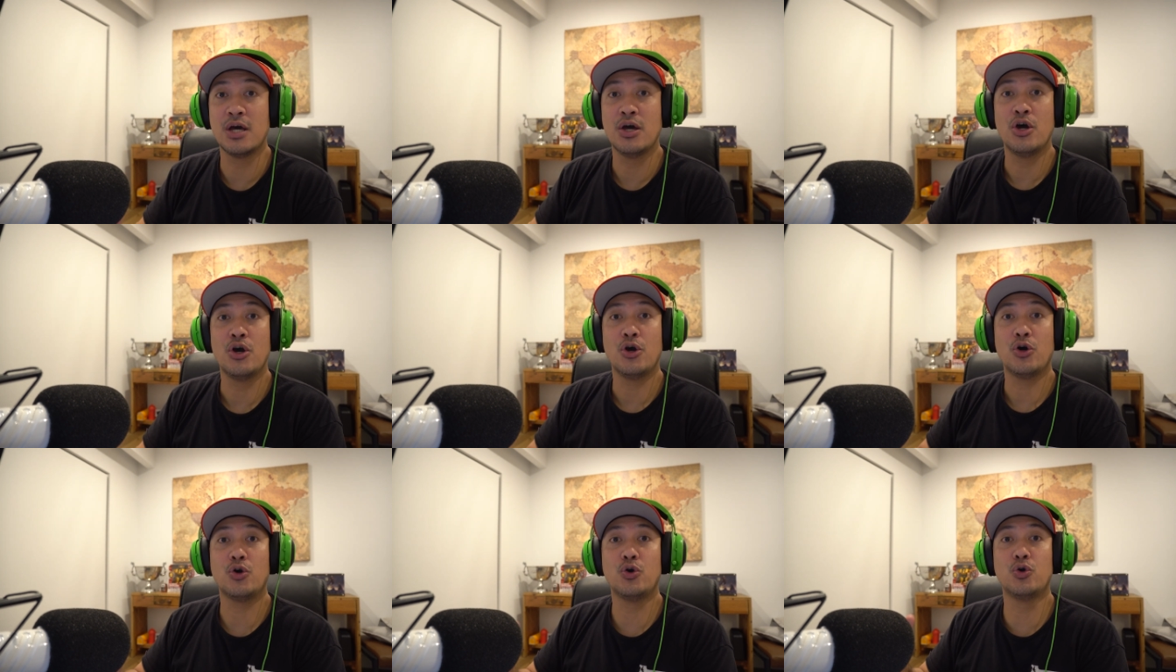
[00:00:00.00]

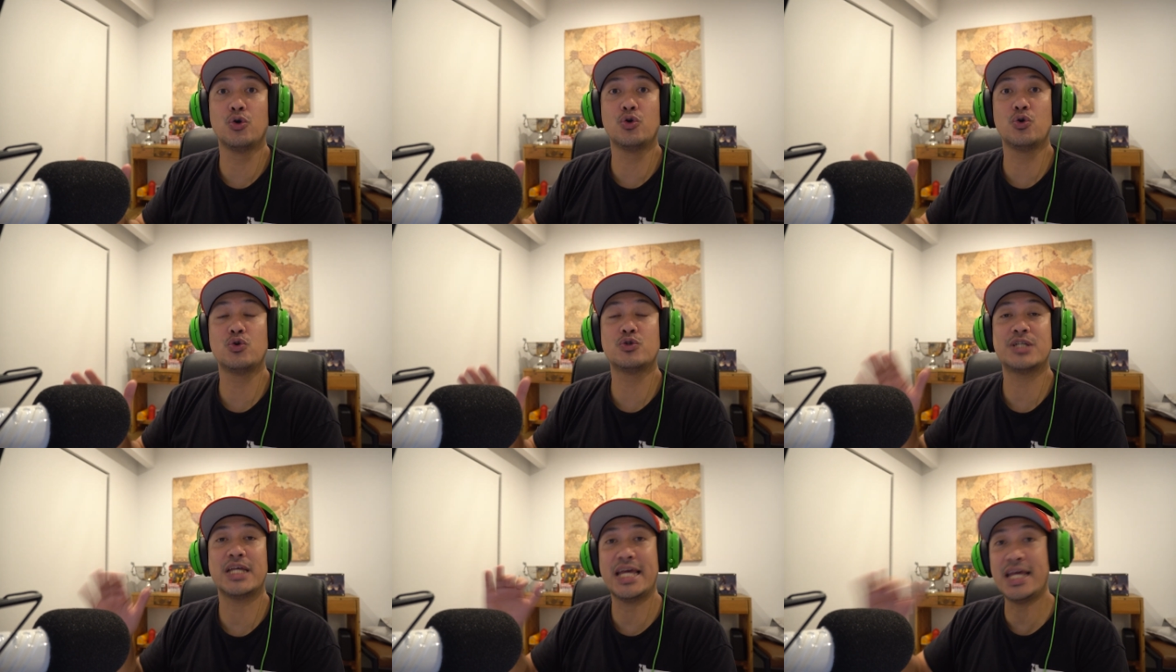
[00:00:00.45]
whose
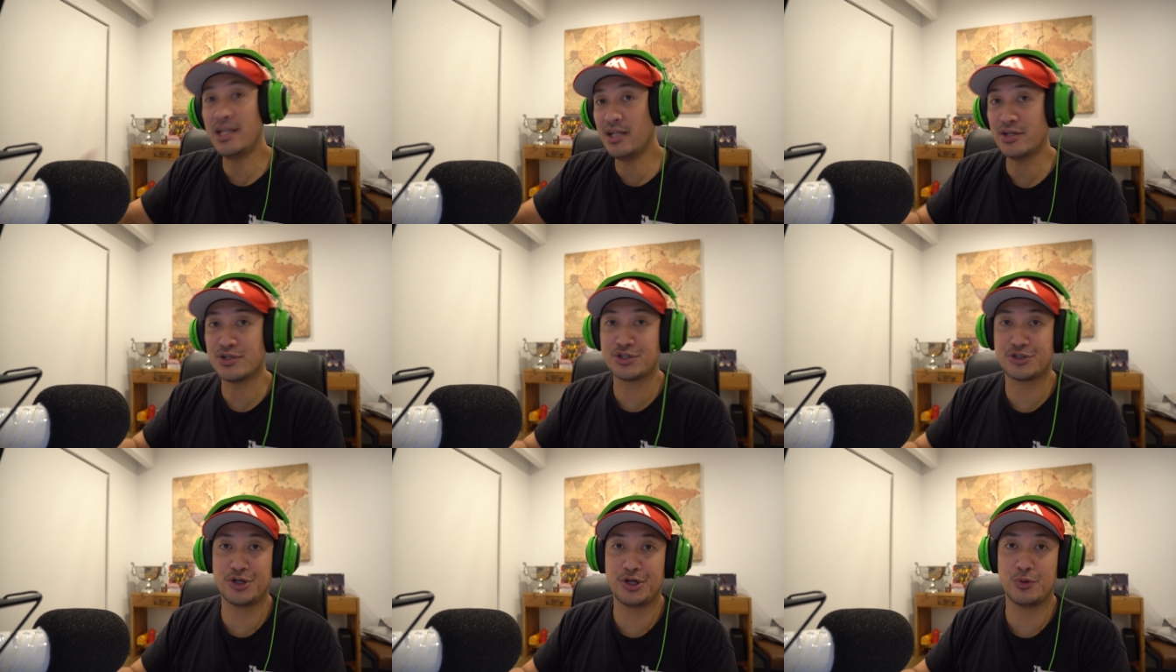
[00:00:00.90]

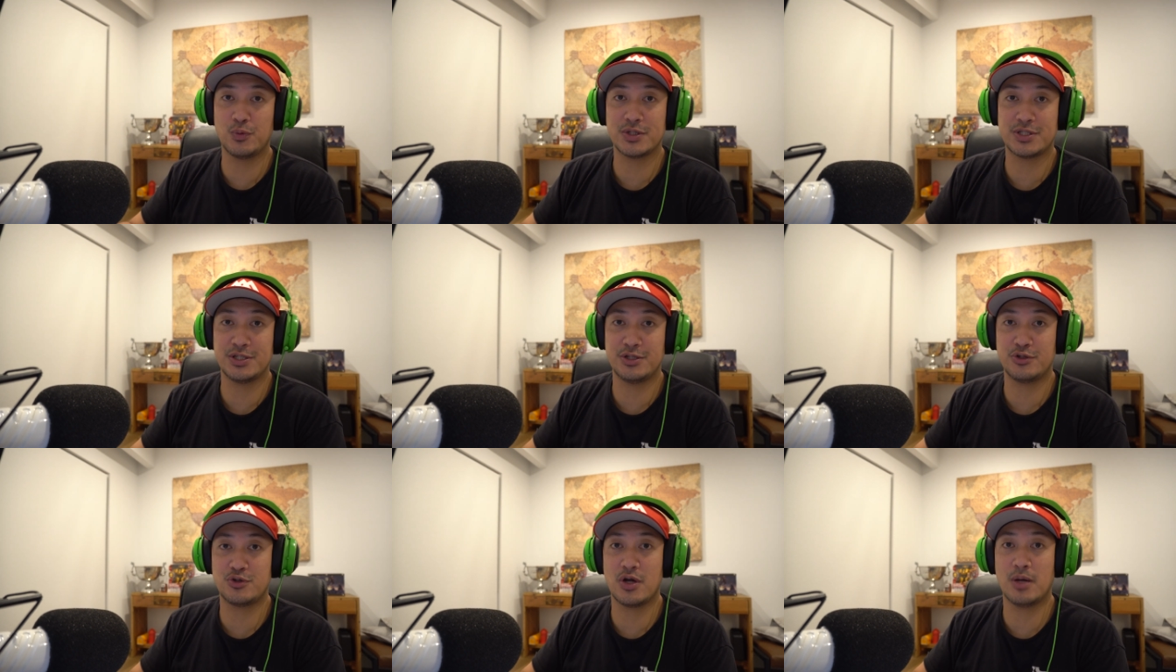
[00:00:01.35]
industry was in
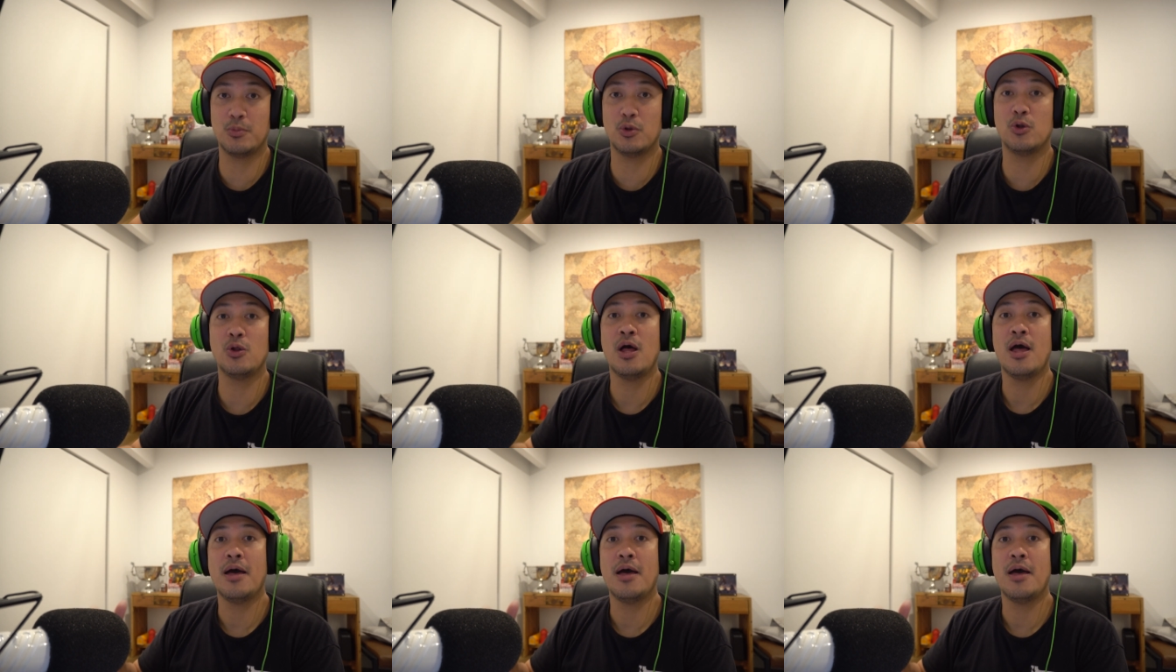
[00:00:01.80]
trouble,